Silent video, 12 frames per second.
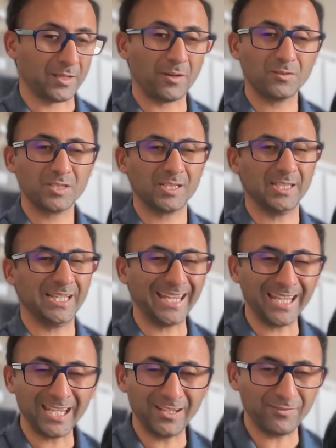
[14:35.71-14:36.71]
Don't just
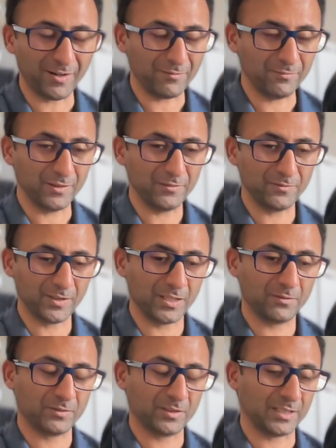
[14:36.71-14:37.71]
leave everything
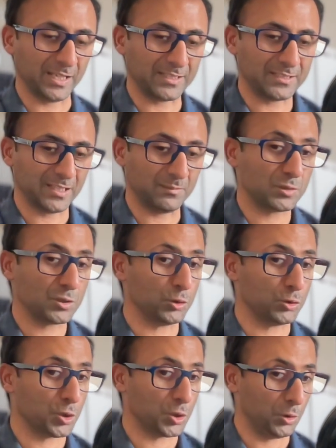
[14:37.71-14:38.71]
for the day team to
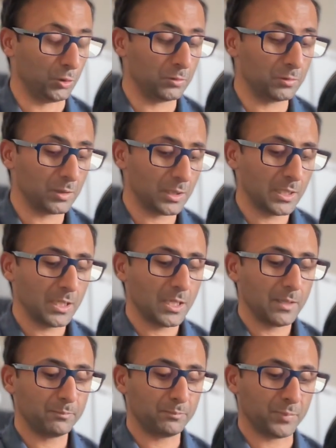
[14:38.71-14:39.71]
do
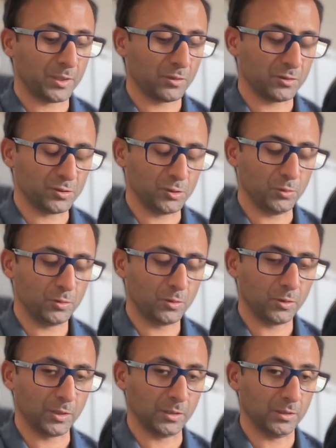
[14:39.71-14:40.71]
because you
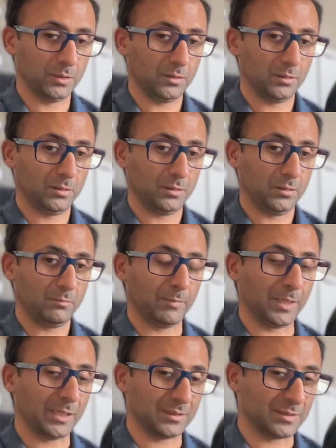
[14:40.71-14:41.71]
couldn't
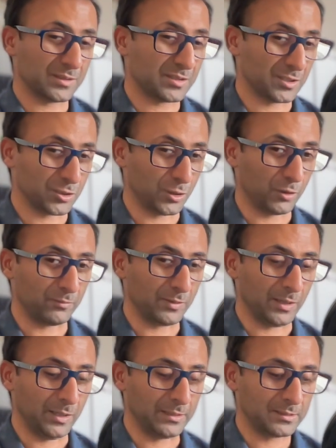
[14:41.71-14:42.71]
make a decision
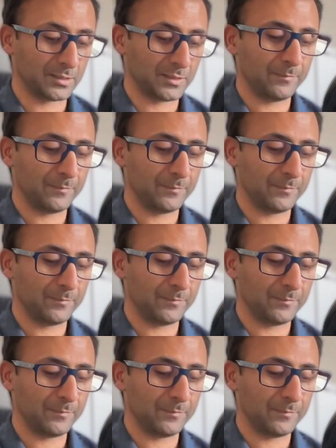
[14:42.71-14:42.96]
overnight.